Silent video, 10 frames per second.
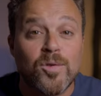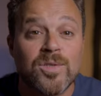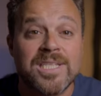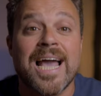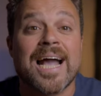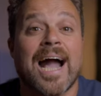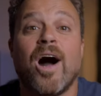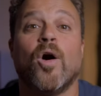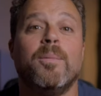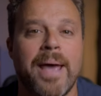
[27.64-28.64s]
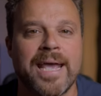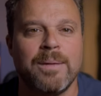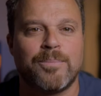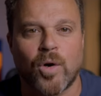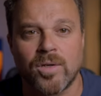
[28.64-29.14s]
to see a cajon
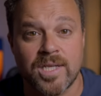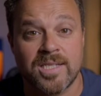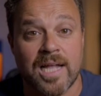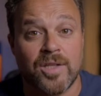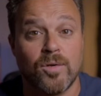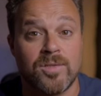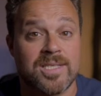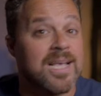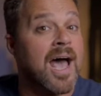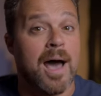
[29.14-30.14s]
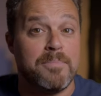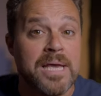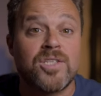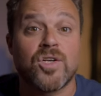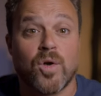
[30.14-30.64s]
making process that uses a
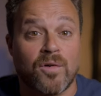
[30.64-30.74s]
mixture